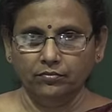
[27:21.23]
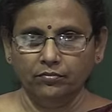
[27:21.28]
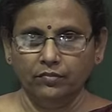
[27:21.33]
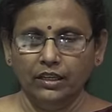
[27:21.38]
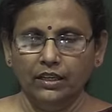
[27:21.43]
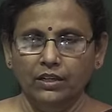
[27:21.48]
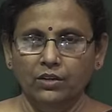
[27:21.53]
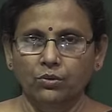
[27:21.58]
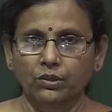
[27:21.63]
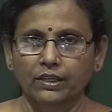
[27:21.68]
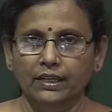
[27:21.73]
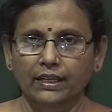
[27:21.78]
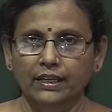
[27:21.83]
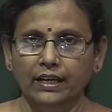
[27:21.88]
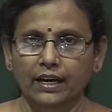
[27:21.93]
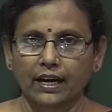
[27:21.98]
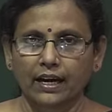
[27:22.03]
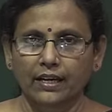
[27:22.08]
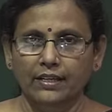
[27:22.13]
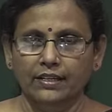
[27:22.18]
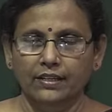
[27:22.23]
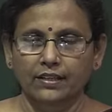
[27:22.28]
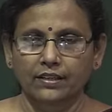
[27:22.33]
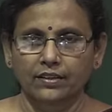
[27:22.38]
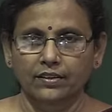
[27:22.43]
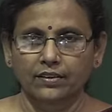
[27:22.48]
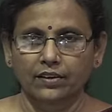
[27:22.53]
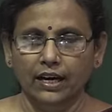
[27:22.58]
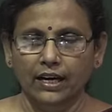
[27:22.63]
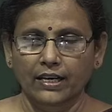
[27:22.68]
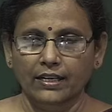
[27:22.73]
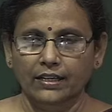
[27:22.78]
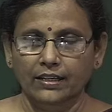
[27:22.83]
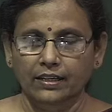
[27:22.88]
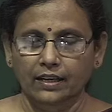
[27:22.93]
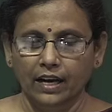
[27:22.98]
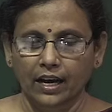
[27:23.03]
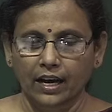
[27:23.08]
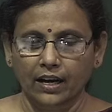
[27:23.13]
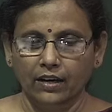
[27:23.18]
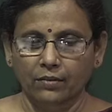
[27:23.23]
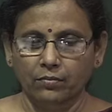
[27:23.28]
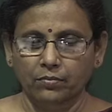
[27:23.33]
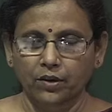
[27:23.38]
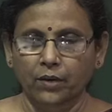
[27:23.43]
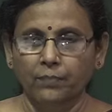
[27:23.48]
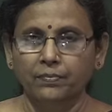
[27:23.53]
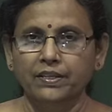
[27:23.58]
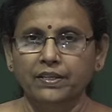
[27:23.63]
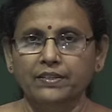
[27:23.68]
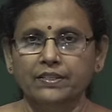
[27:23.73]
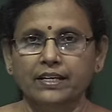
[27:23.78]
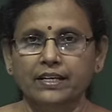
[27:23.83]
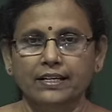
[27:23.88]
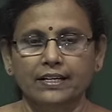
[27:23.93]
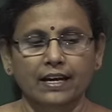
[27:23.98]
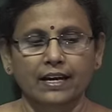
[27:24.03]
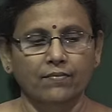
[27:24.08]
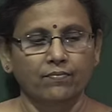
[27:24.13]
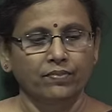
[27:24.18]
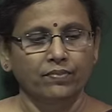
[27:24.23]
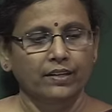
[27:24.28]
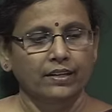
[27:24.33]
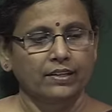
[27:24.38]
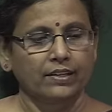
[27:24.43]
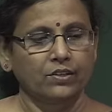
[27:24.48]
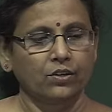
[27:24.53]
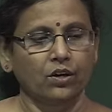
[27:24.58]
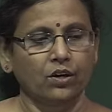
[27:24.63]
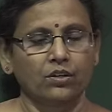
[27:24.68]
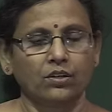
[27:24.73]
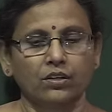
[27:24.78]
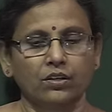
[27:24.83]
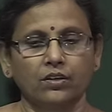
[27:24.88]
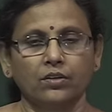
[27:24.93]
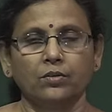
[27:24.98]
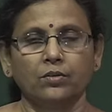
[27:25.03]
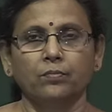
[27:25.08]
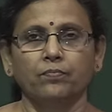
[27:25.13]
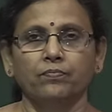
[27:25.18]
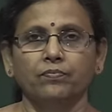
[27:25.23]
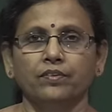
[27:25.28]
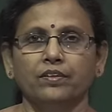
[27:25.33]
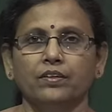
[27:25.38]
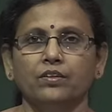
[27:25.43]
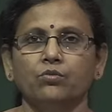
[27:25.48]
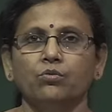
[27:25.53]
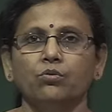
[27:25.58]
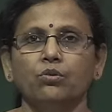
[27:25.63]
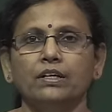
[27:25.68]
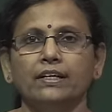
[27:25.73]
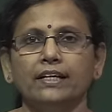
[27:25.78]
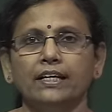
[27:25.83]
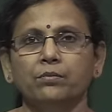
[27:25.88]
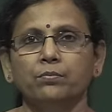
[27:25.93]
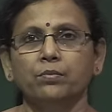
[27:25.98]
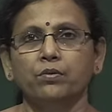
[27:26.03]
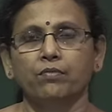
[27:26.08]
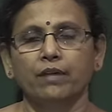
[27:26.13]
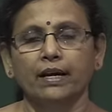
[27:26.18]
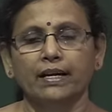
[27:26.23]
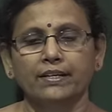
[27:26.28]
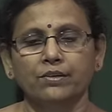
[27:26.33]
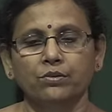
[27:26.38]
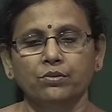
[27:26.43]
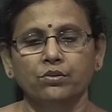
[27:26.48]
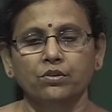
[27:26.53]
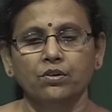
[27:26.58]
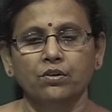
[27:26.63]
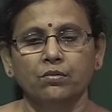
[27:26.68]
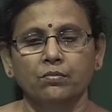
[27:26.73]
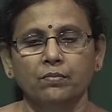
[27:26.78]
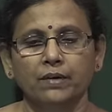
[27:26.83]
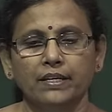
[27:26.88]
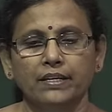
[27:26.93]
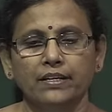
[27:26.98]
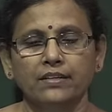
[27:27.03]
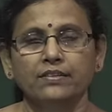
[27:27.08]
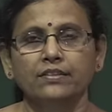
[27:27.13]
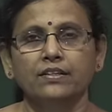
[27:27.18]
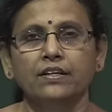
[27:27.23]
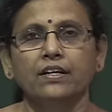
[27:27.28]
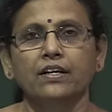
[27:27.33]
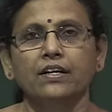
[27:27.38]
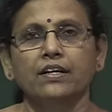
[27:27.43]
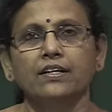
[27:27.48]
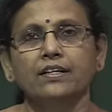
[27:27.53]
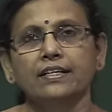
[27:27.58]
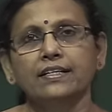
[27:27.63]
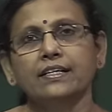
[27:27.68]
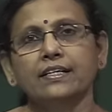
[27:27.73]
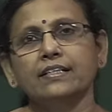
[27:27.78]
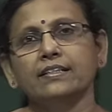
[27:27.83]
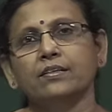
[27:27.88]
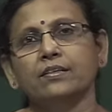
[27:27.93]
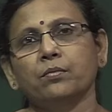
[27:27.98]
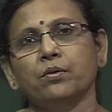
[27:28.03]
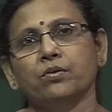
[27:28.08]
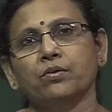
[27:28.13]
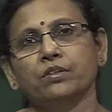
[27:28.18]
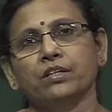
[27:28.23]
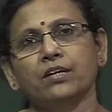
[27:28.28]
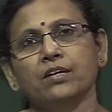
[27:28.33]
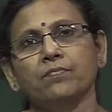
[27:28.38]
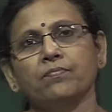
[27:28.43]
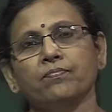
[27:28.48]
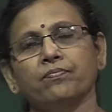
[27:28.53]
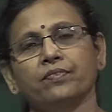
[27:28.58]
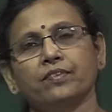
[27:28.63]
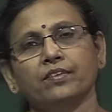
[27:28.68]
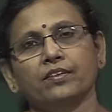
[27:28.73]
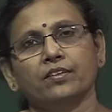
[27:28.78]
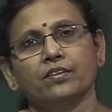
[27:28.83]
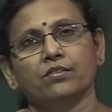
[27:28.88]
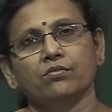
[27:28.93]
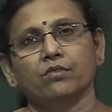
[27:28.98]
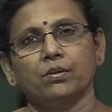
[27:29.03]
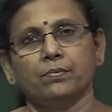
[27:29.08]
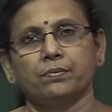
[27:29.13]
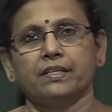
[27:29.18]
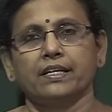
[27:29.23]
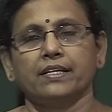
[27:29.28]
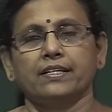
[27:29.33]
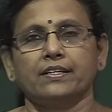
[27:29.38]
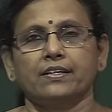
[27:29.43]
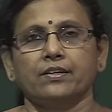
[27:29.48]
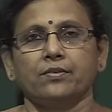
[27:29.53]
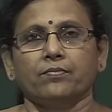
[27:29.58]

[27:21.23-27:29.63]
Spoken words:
looking at from this data your Google can provide you various details about the website.